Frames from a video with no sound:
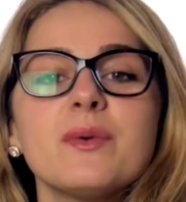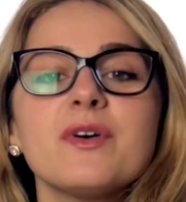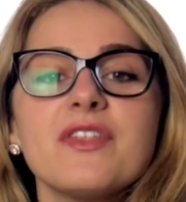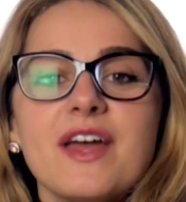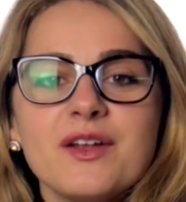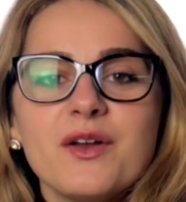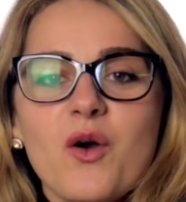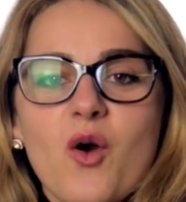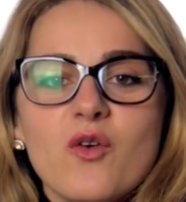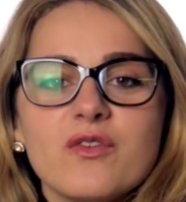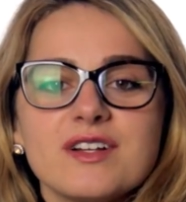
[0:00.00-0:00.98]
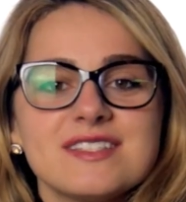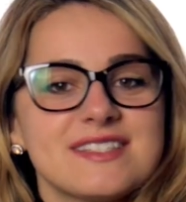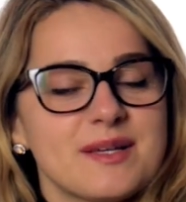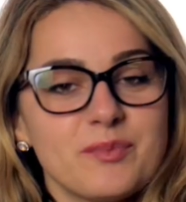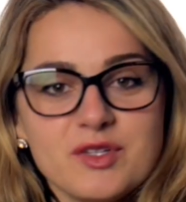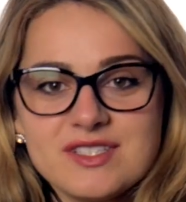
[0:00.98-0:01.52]
We will then go over
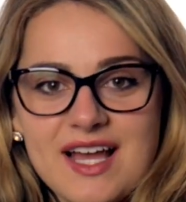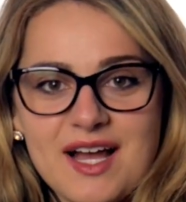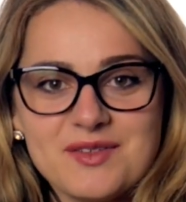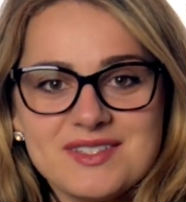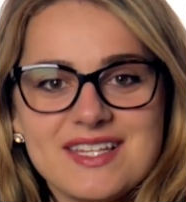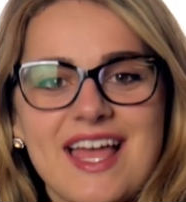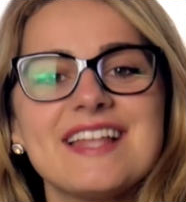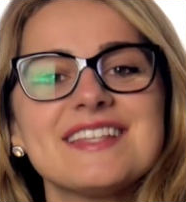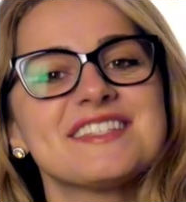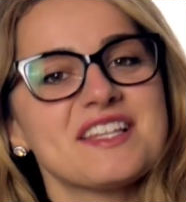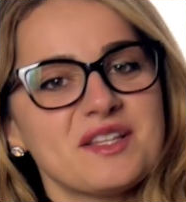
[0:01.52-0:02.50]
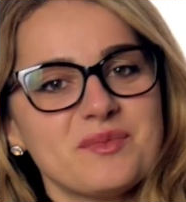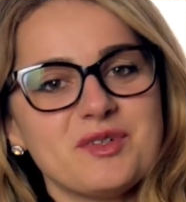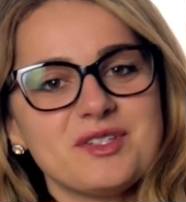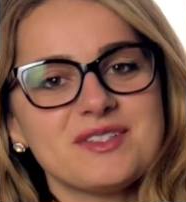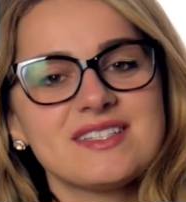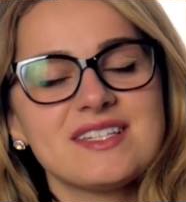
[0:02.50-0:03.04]
simple sounds and
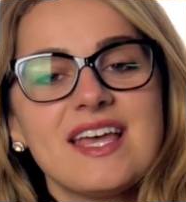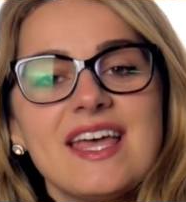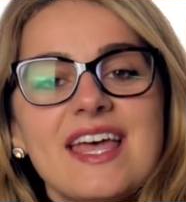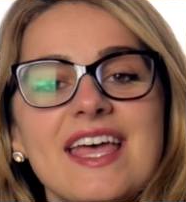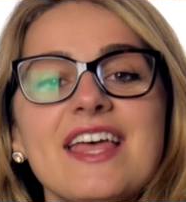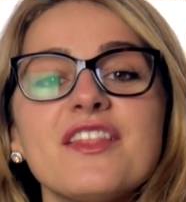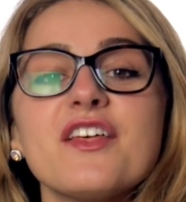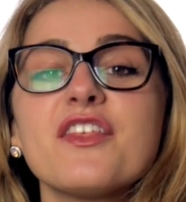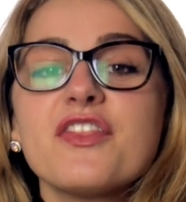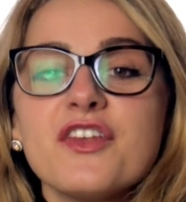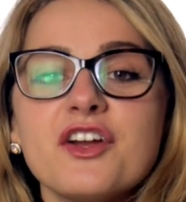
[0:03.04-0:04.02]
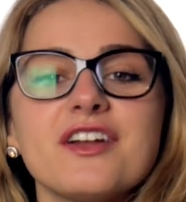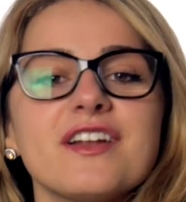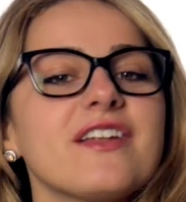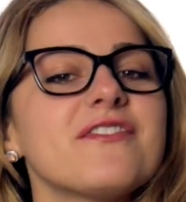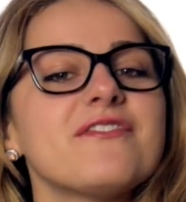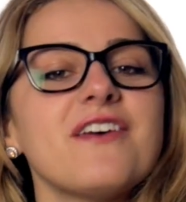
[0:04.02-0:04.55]
syllables. In the third
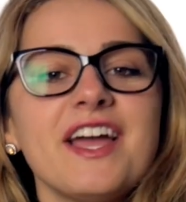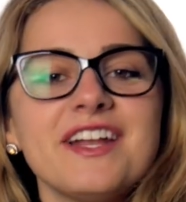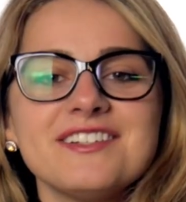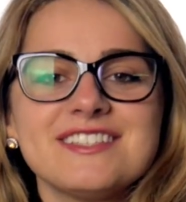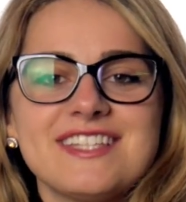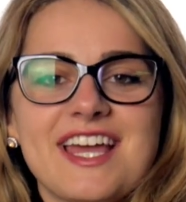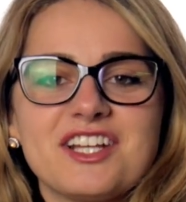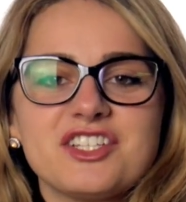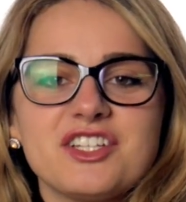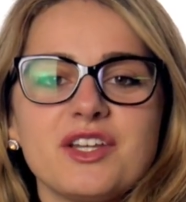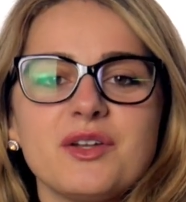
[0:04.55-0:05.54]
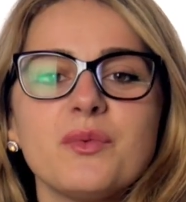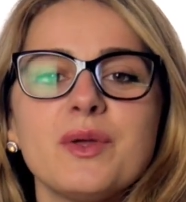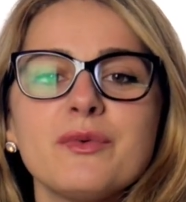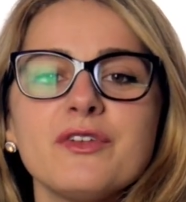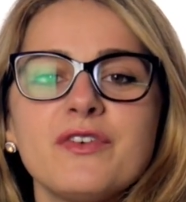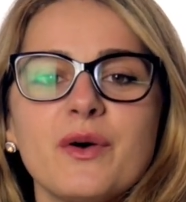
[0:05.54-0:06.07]
and final section,
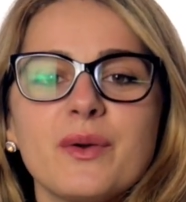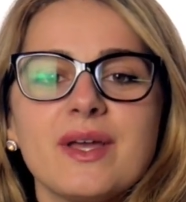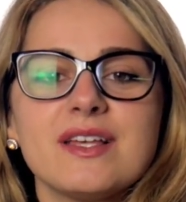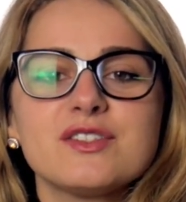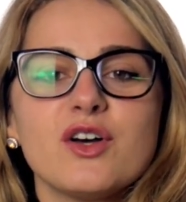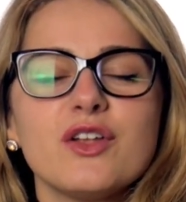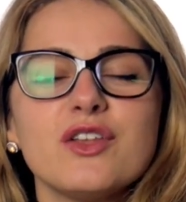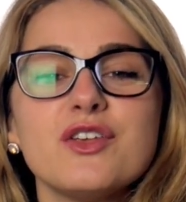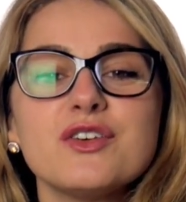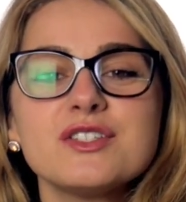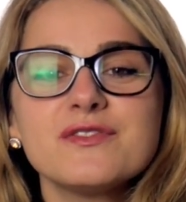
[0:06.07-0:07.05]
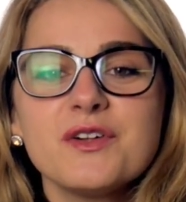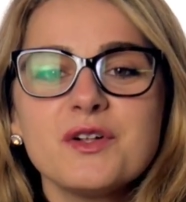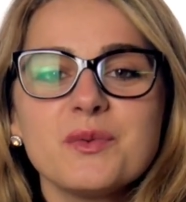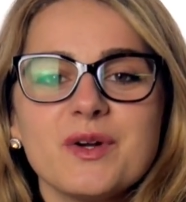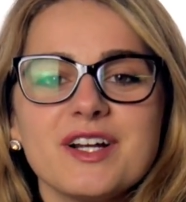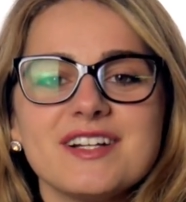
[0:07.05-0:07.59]
we will focus on
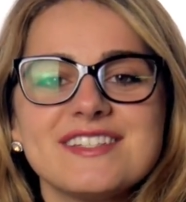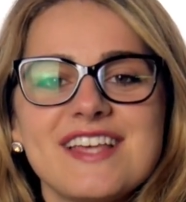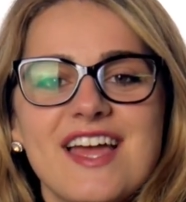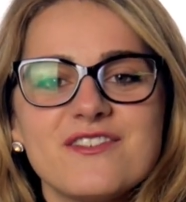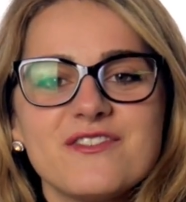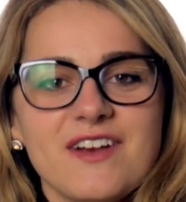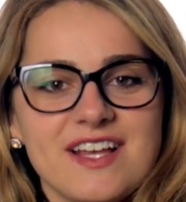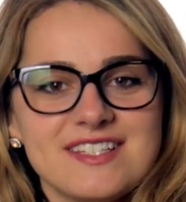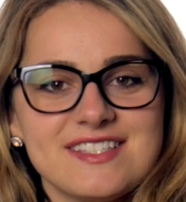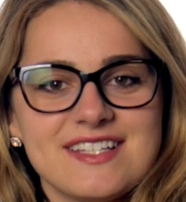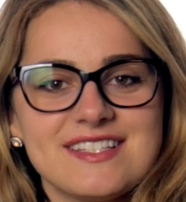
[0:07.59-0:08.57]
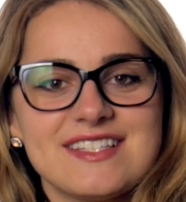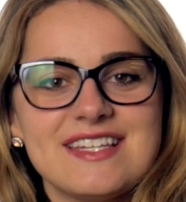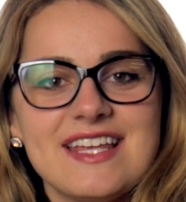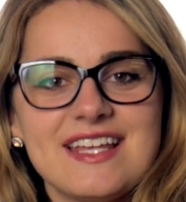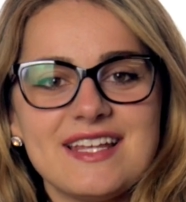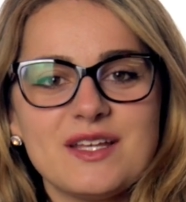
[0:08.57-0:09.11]
useful words and phrases
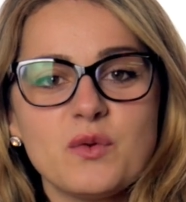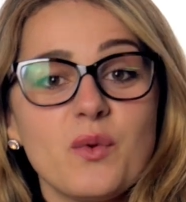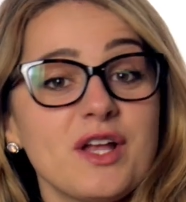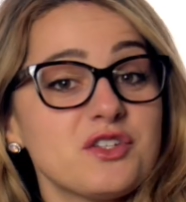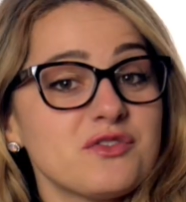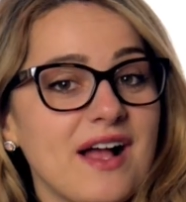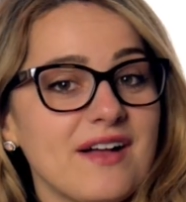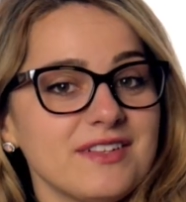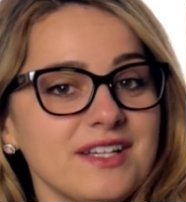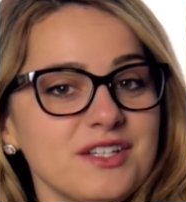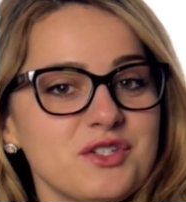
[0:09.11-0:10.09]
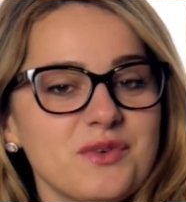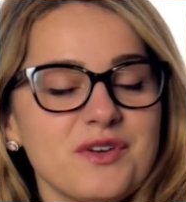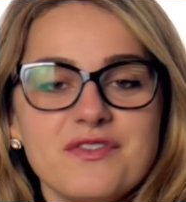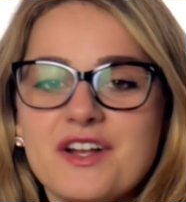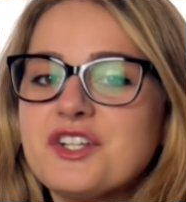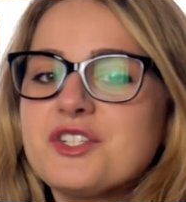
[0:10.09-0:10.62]
needed when traveling to a
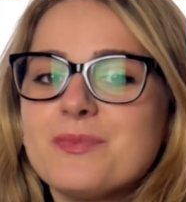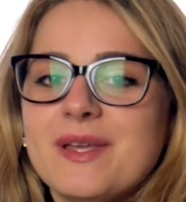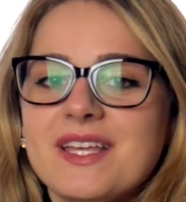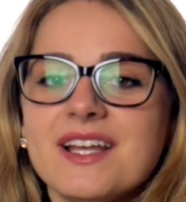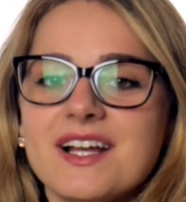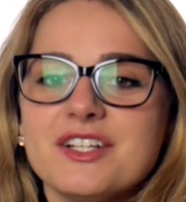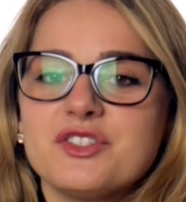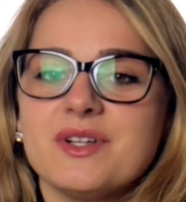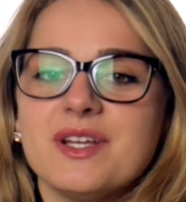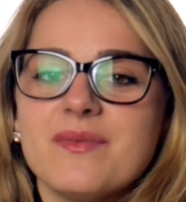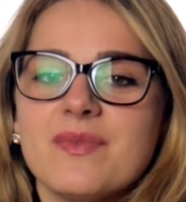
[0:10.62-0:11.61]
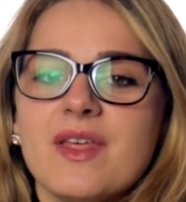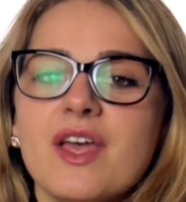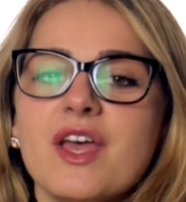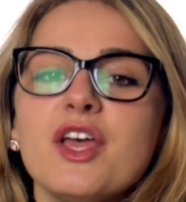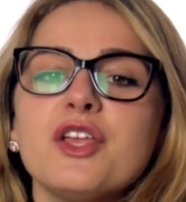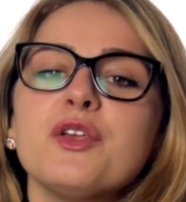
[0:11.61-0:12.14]
French-speaking country.
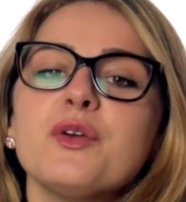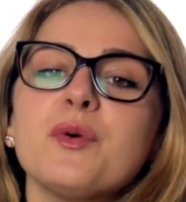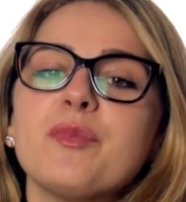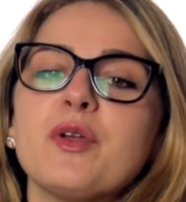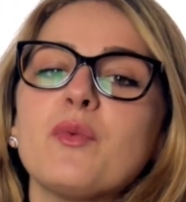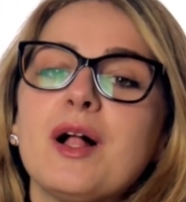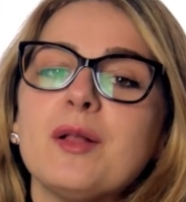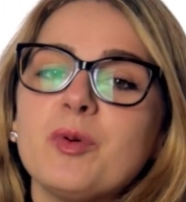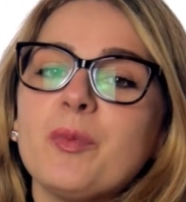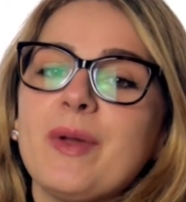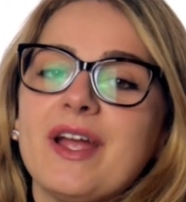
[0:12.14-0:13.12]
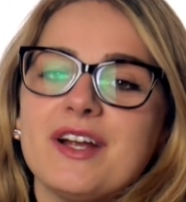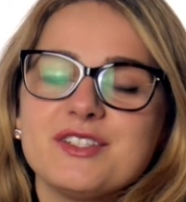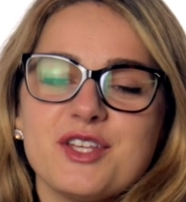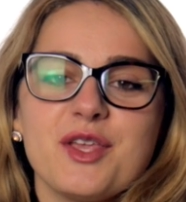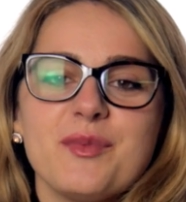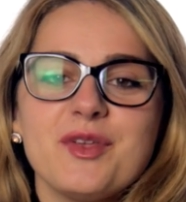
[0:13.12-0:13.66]
You will be well prepared
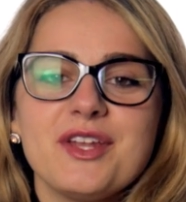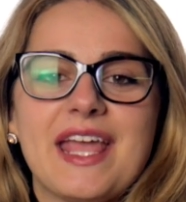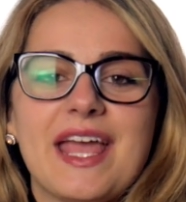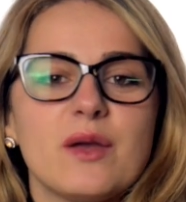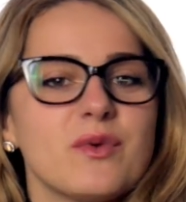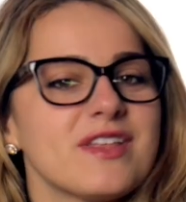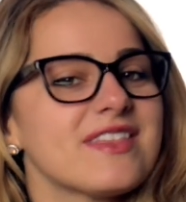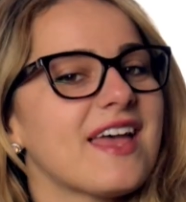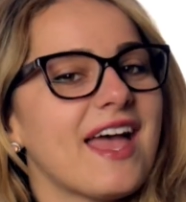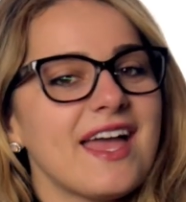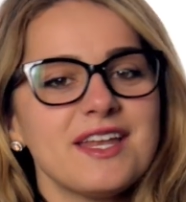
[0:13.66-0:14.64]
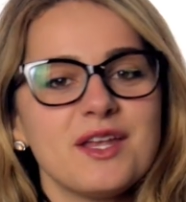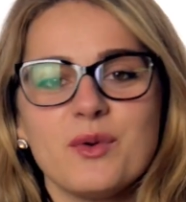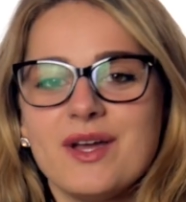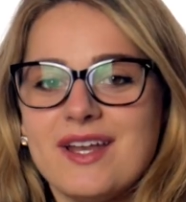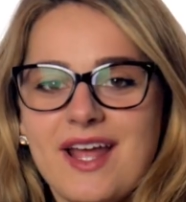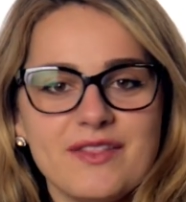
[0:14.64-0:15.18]
to communicate with
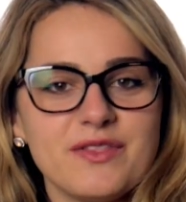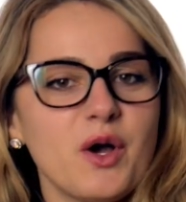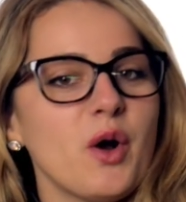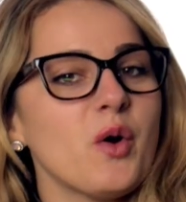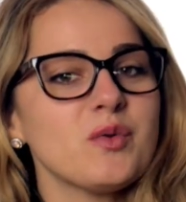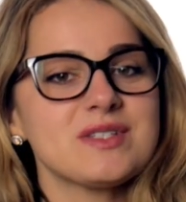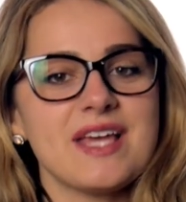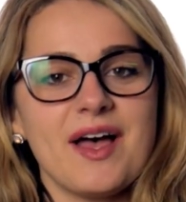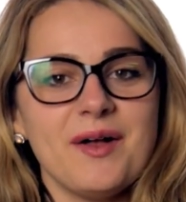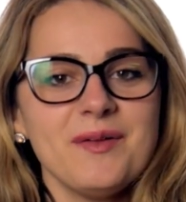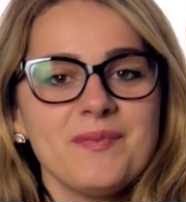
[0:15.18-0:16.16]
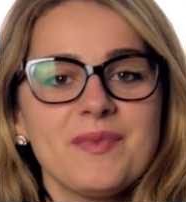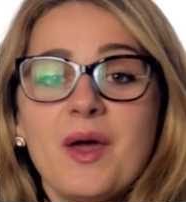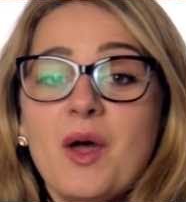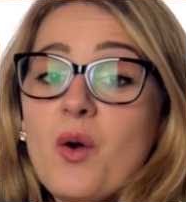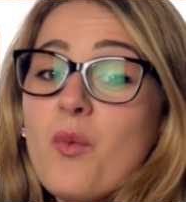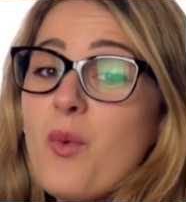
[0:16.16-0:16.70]
anyone at the hotel,
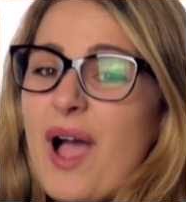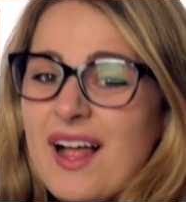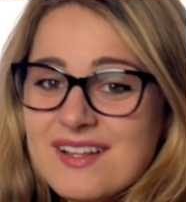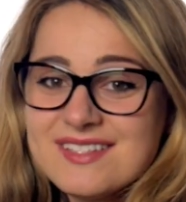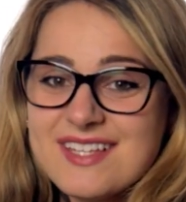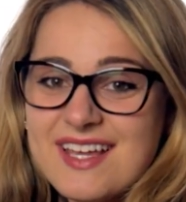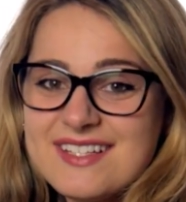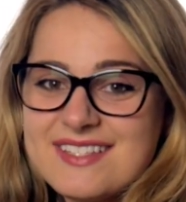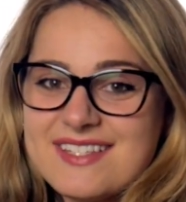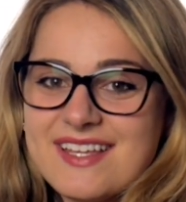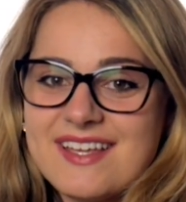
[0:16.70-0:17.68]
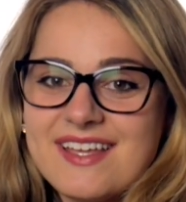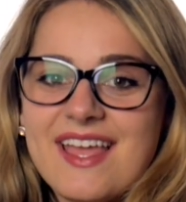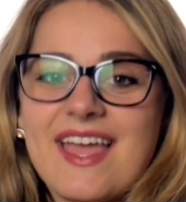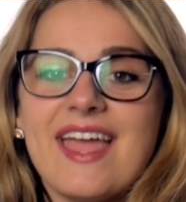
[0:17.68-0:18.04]
while sightseeing,